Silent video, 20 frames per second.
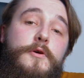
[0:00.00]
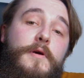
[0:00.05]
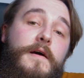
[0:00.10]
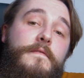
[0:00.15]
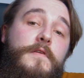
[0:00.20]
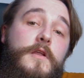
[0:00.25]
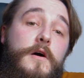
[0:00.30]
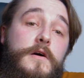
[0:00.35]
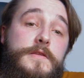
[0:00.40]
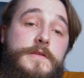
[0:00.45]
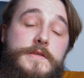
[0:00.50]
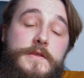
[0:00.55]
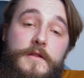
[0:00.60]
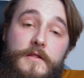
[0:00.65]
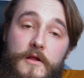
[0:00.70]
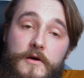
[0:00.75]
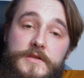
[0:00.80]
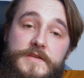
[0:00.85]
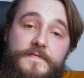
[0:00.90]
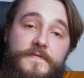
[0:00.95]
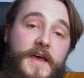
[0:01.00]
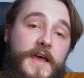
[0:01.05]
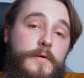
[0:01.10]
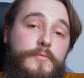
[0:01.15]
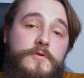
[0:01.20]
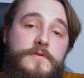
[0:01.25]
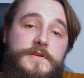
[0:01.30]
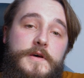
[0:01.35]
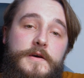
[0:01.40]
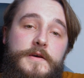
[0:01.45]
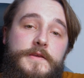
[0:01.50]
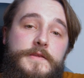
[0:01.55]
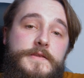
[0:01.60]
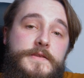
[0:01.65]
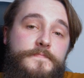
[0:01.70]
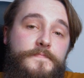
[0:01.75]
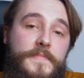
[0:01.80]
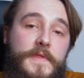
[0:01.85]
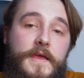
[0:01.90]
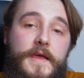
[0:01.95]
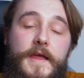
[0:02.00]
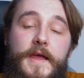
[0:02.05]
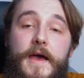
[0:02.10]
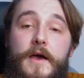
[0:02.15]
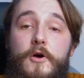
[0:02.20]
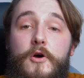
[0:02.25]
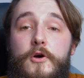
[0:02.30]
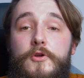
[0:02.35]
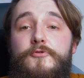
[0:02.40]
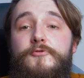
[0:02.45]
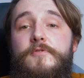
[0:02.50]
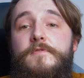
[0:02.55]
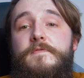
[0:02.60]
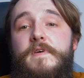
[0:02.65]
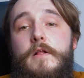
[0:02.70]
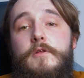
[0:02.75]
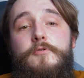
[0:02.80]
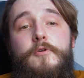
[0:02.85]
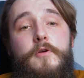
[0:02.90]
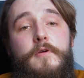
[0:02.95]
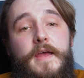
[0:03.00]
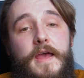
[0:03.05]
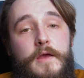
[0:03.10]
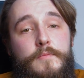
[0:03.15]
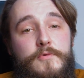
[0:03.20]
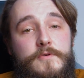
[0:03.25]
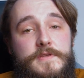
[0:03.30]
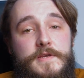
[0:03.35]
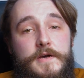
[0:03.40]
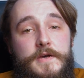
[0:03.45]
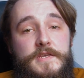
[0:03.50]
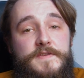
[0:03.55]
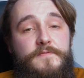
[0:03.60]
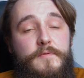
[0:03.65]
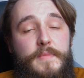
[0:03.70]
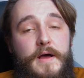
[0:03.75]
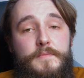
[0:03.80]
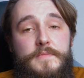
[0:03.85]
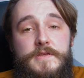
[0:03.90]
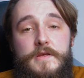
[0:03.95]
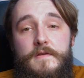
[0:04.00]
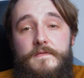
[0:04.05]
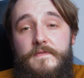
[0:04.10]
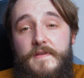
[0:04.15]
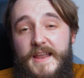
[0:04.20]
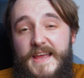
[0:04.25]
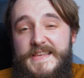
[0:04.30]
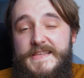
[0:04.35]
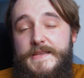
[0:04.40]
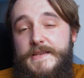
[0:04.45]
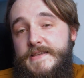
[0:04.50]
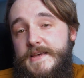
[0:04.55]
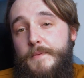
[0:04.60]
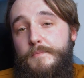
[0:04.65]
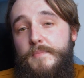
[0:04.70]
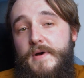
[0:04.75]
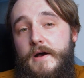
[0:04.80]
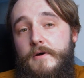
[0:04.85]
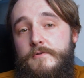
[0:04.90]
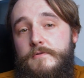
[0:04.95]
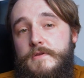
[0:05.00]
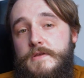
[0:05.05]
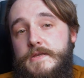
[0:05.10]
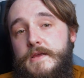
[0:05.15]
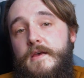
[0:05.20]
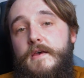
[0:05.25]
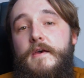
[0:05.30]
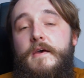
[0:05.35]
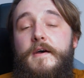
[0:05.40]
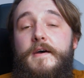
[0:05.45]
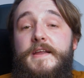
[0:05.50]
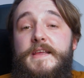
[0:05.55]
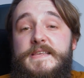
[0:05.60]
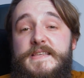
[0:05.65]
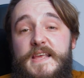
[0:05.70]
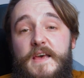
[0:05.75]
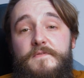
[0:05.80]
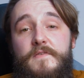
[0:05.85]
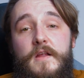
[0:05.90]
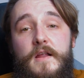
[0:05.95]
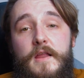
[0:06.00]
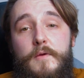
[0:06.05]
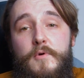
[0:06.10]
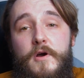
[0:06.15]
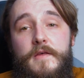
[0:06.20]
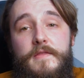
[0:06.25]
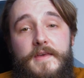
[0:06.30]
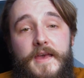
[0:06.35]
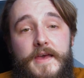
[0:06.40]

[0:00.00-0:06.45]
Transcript: you have lots and lots of cable ties. You can get 100 velcro cable ties from Amazon for less than £10, and it's definitely worth